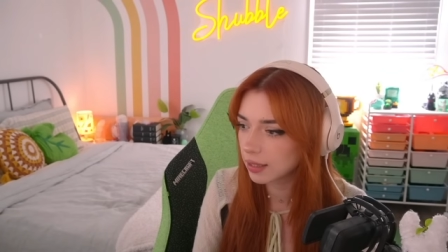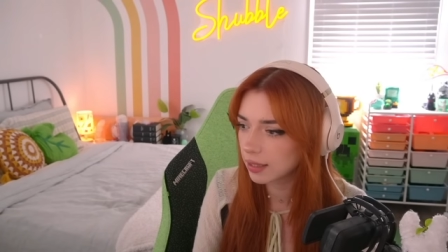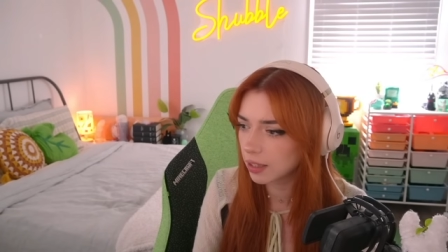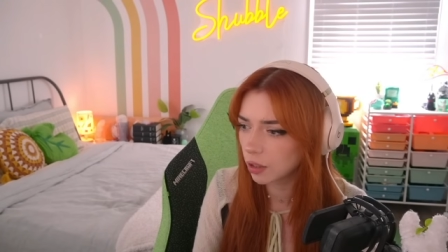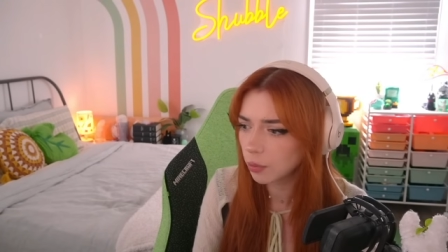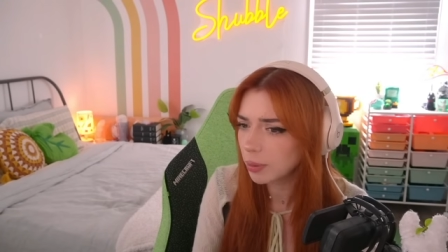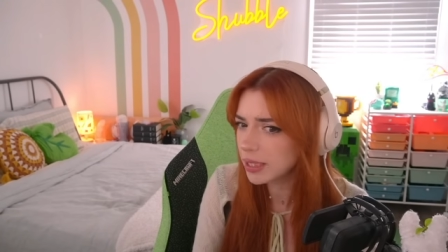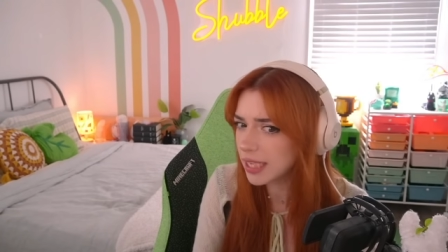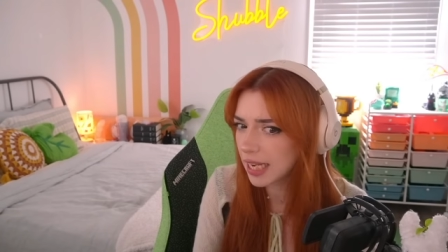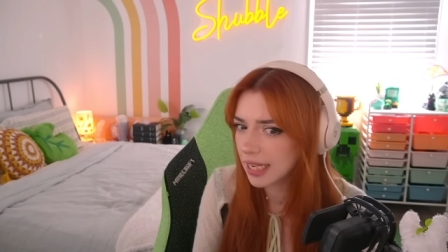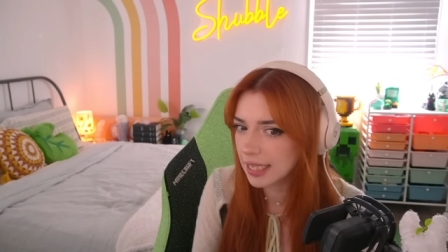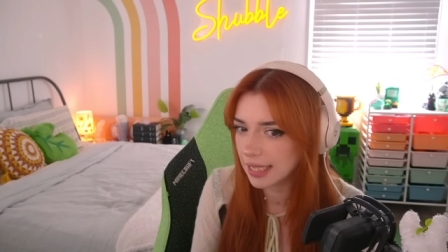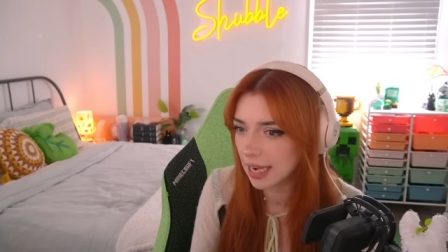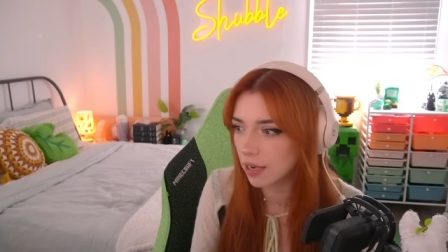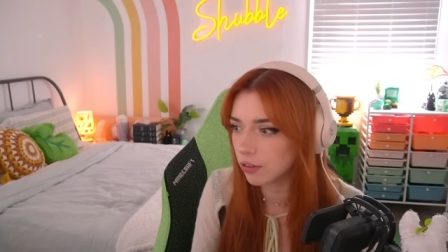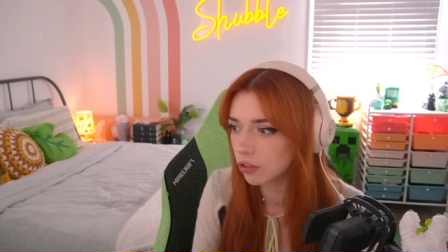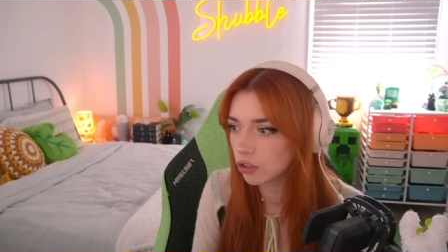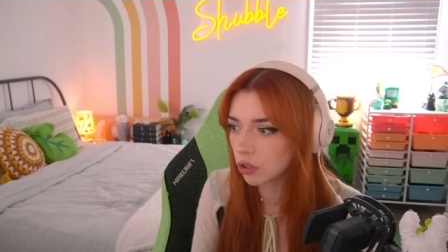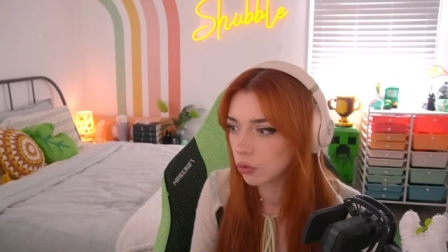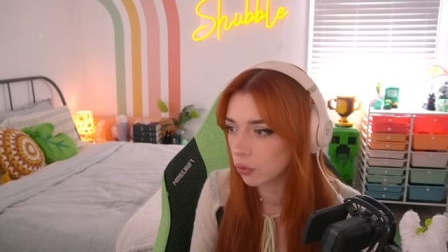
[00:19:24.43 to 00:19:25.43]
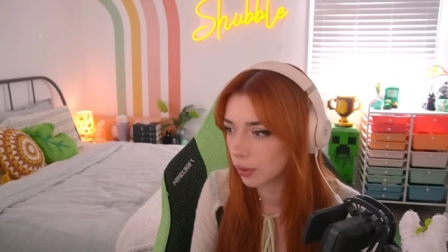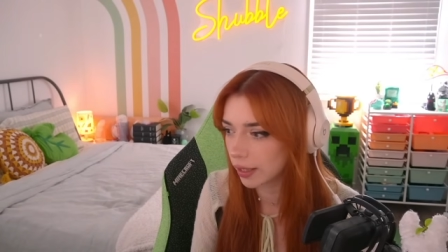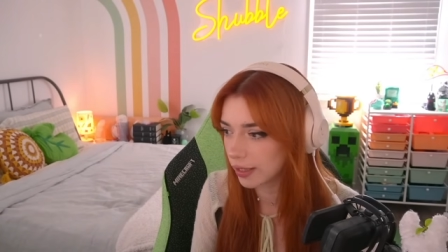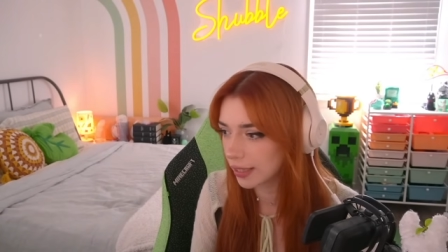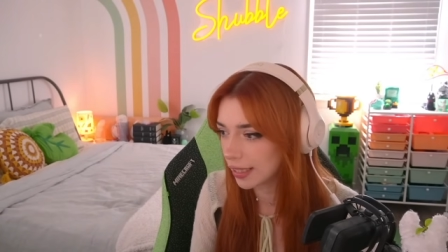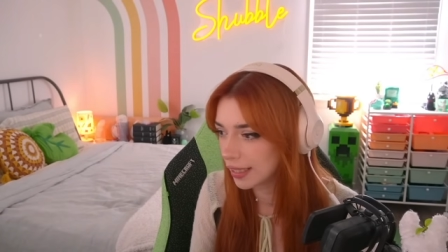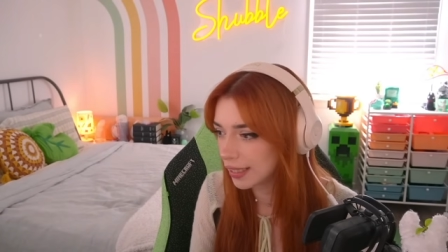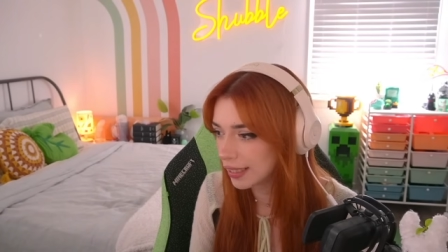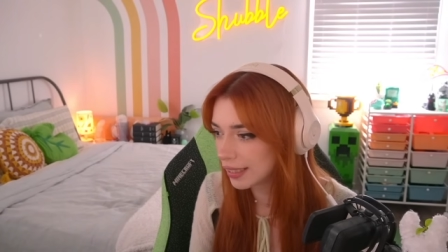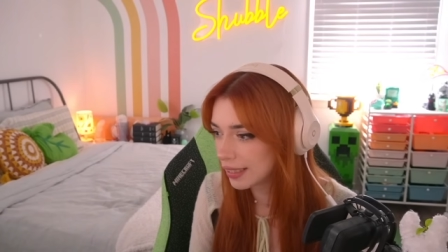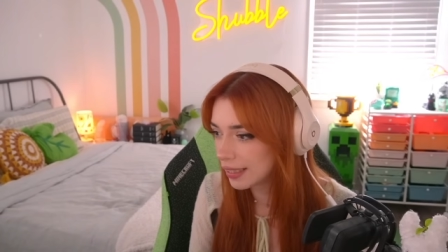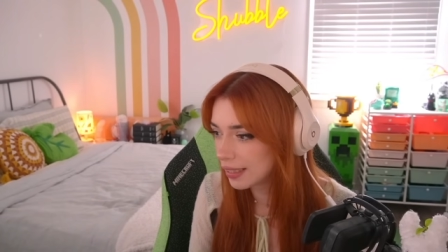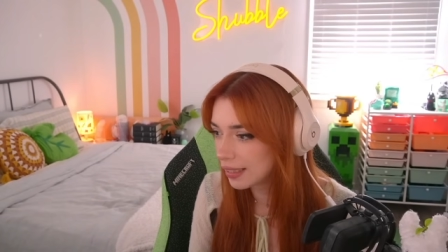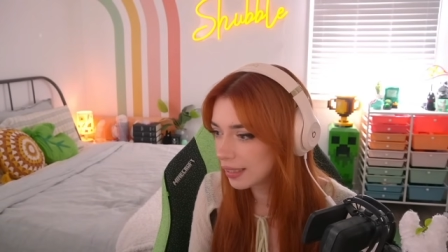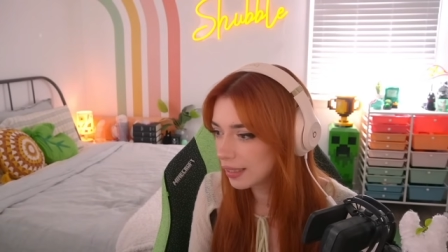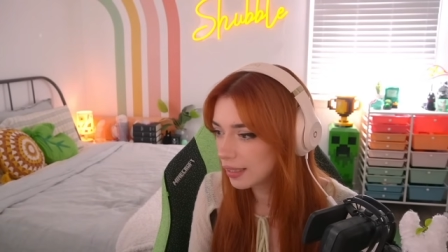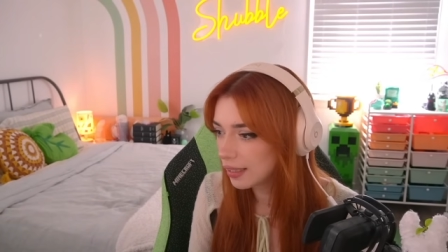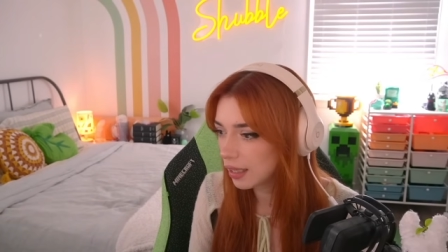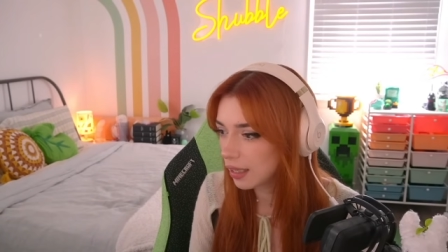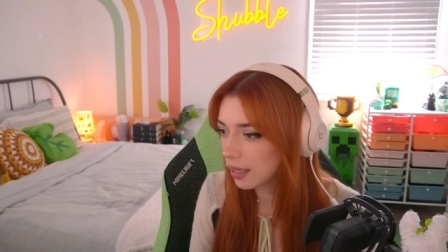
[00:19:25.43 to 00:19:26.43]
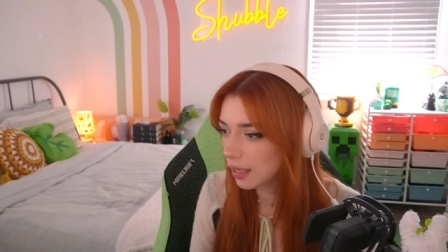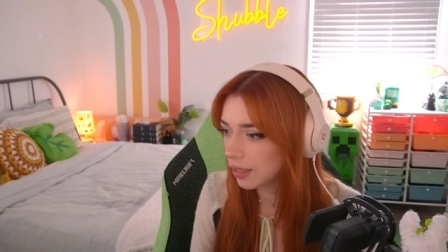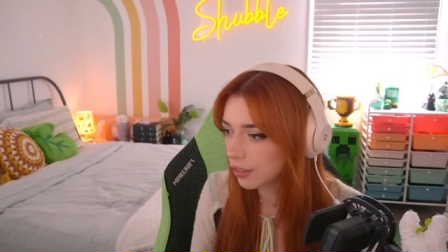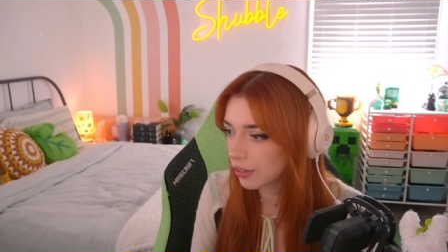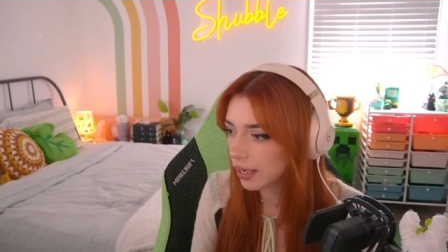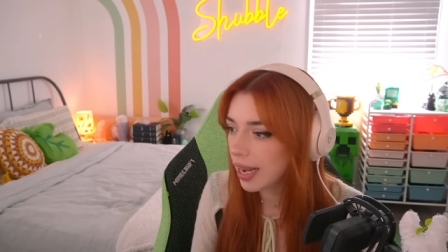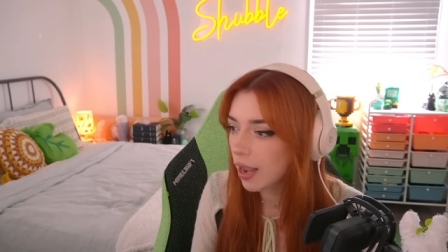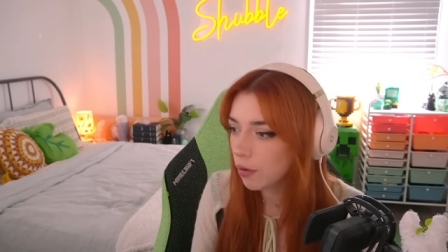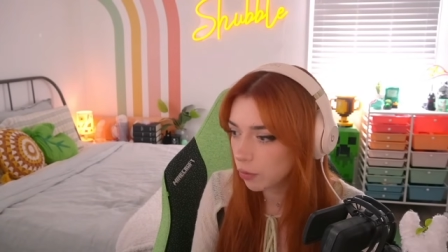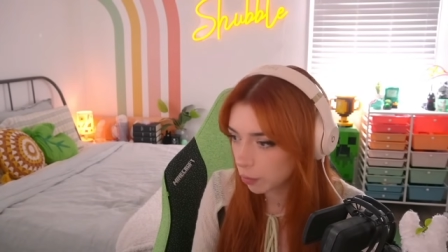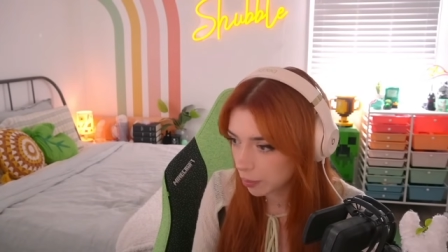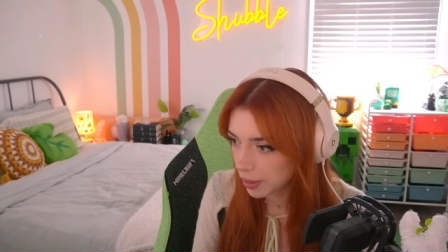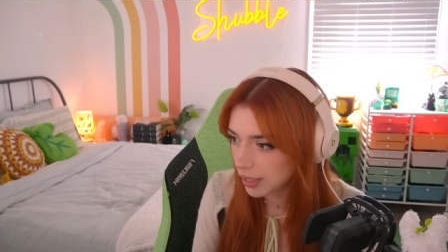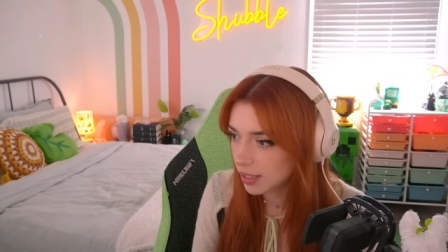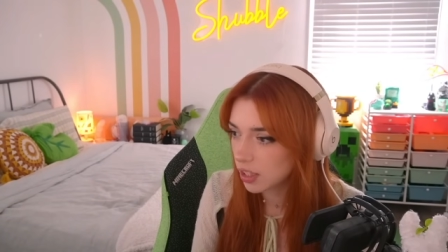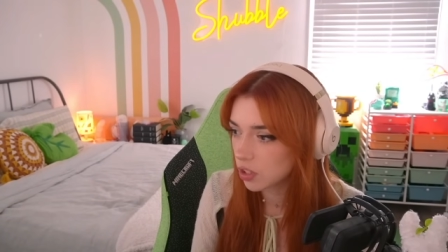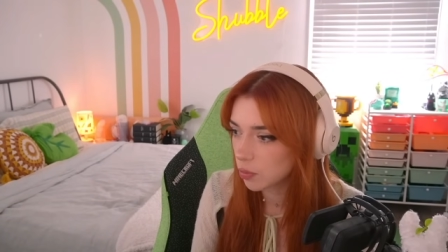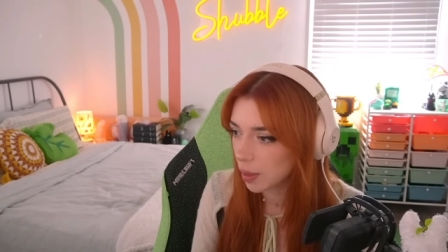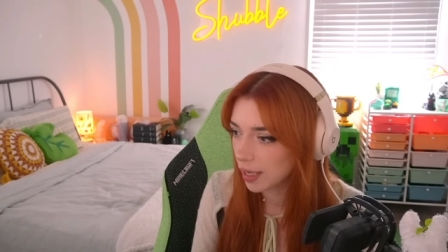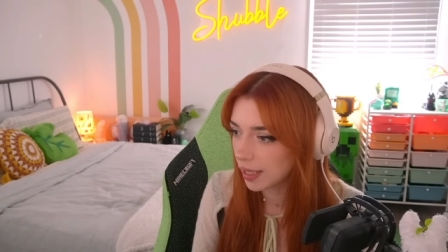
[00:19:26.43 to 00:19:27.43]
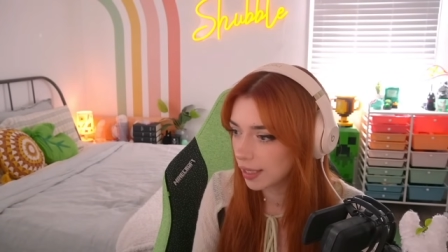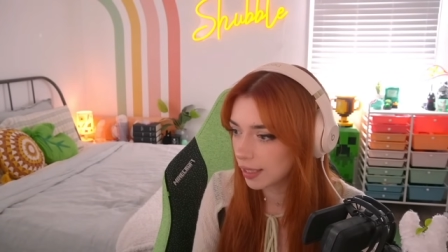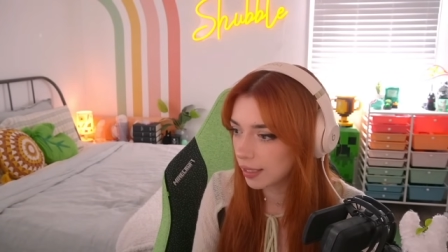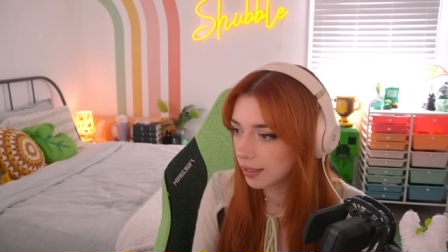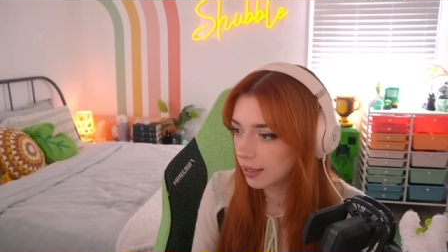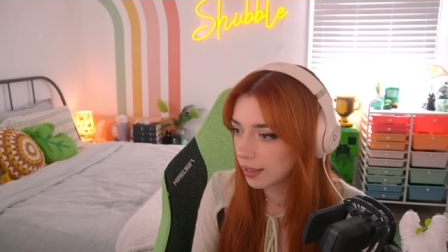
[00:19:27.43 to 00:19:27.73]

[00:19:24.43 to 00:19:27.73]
they'll be taken down so quickly. Their account will be suspended.